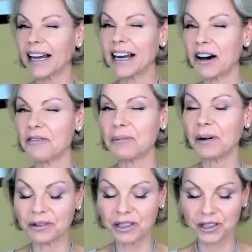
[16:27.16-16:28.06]
what I love
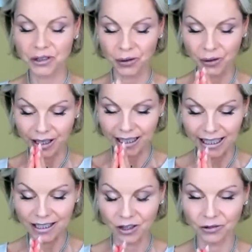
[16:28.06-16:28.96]
about this story
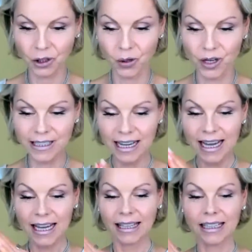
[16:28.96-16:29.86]
is, of course,
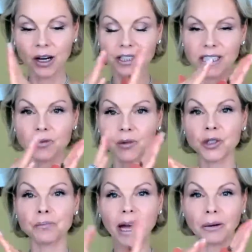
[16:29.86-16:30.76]
you know, the
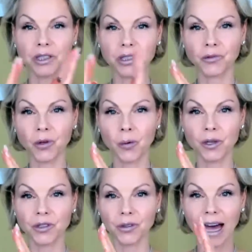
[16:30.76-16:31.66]
switch backwards and
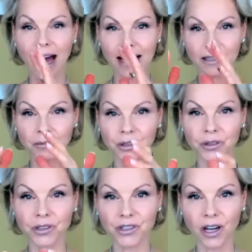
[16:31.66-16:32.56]
forwards. So you had him
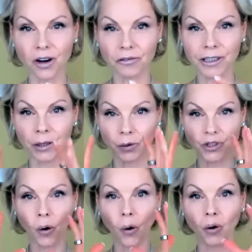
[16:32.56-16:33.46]
to yourself, and he
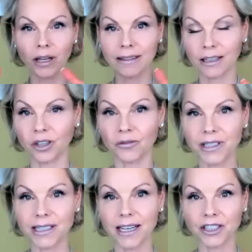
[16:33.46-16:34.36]
was all in that
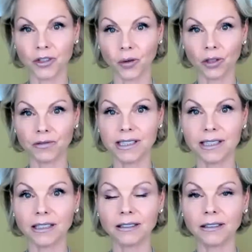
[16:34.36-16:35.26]
conversation. All of a
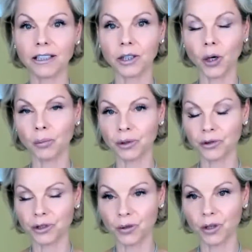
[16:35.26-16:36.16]
sudden, he
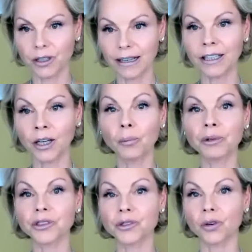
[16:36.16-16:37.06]
opened the door. And he
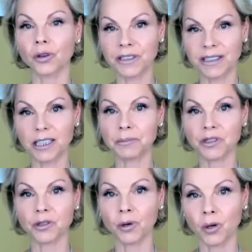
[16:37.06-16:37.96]
opened the door of his
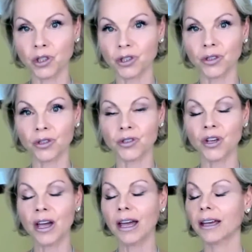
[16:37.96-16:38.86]
deepest
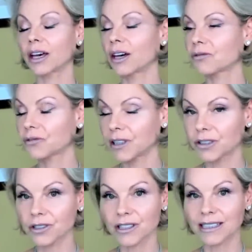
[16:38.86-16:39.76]
emotions,
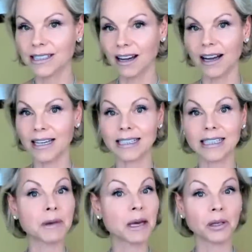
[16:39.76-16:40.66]
fears,
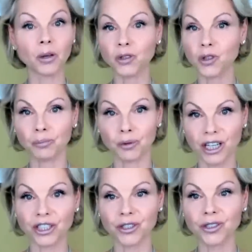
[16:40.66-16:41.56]
anxieties, maybe also
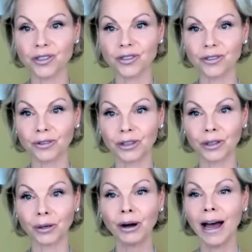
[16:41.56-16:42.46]
pressures,
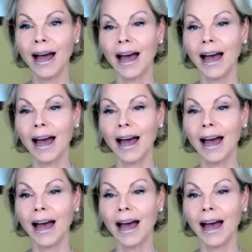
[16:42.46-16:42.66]
you know.